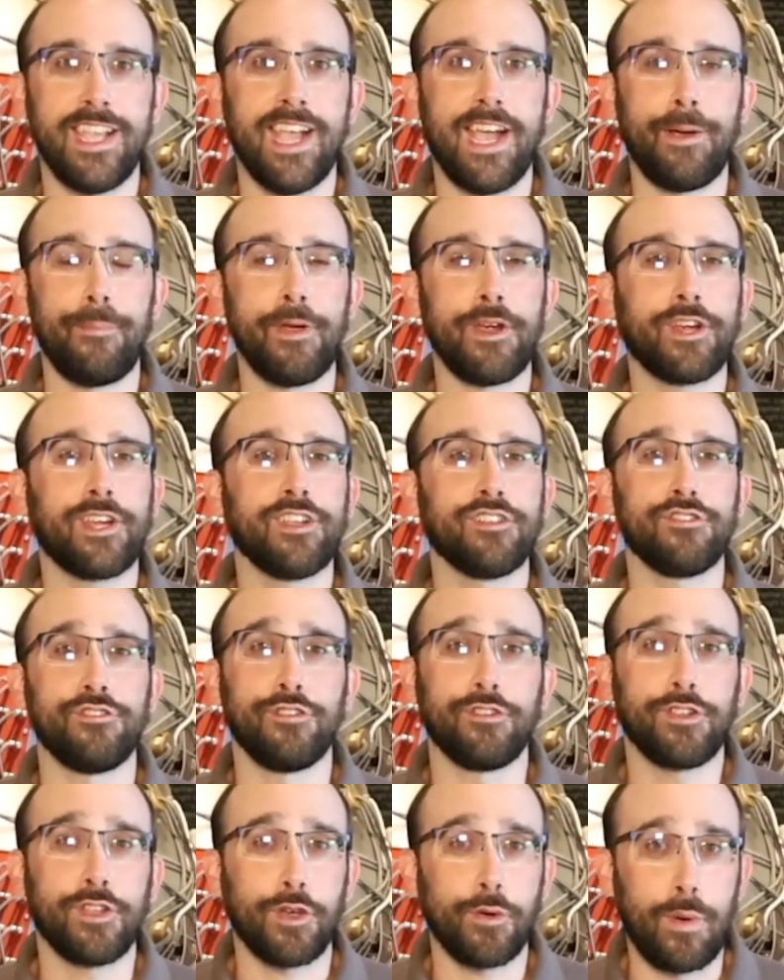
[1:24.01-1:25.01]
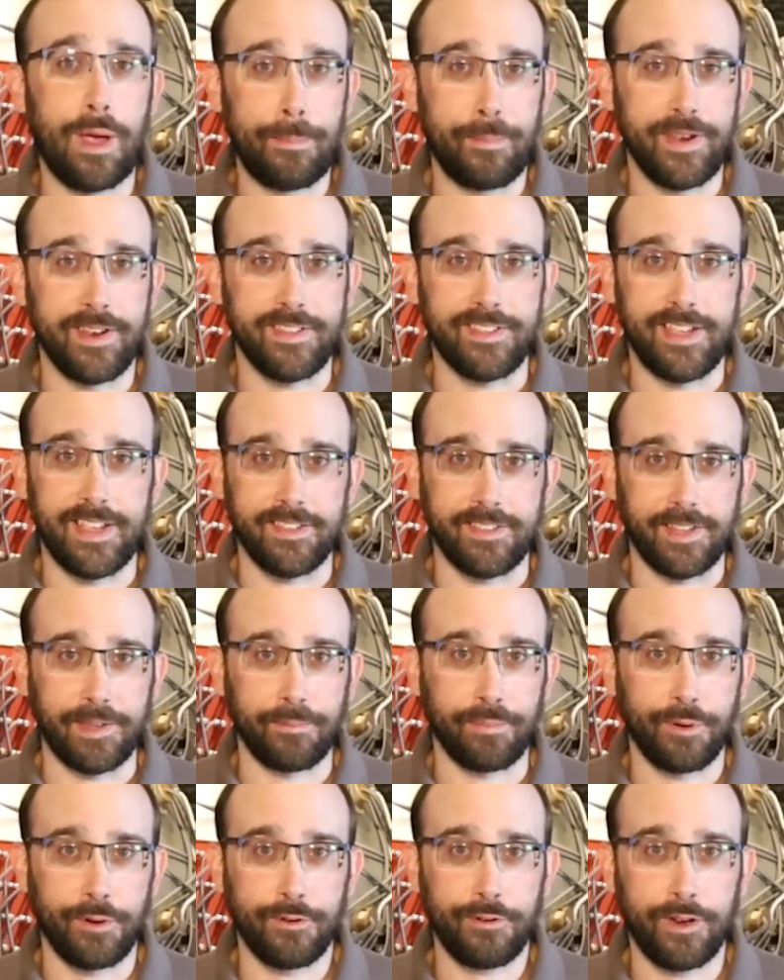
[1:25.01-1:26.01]
America's nuclear weapons testing
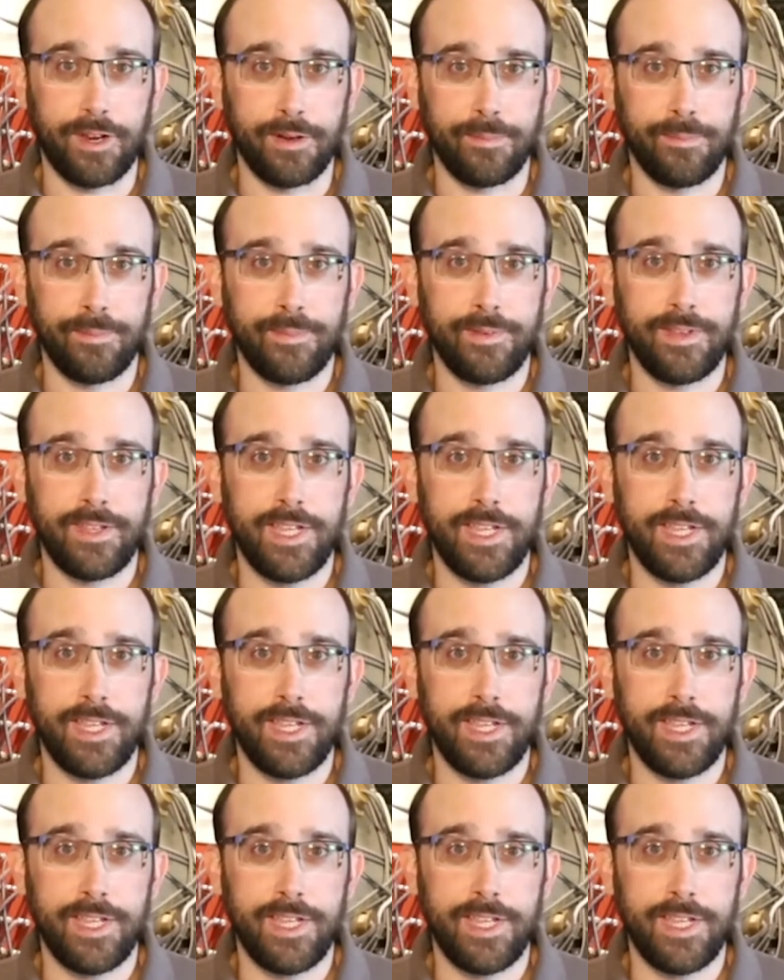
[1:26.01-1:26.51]
program.